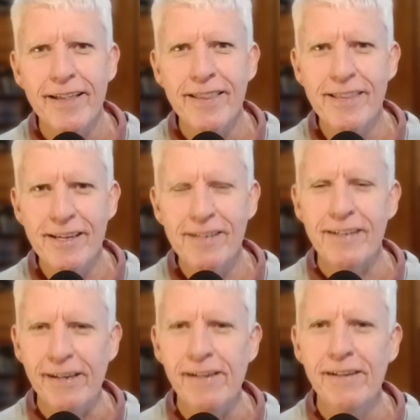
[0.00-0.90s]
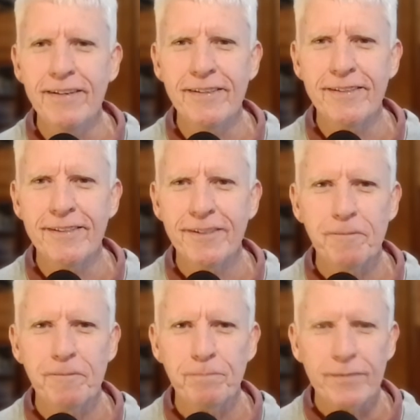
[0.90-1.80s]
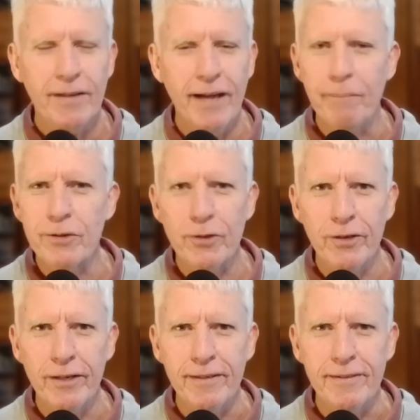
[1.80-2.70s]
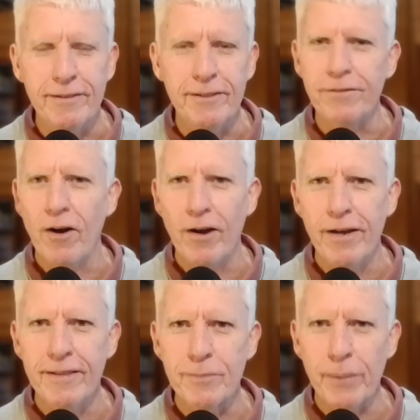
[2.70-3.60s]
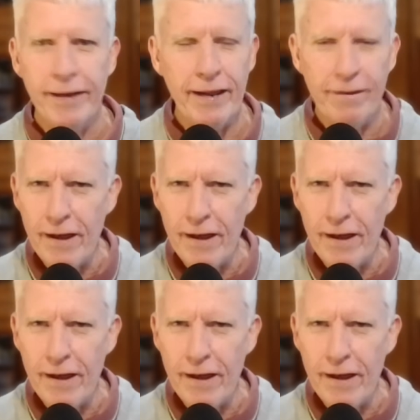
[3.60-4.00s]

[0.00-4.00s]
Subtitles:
This is absolutely divine, this plant.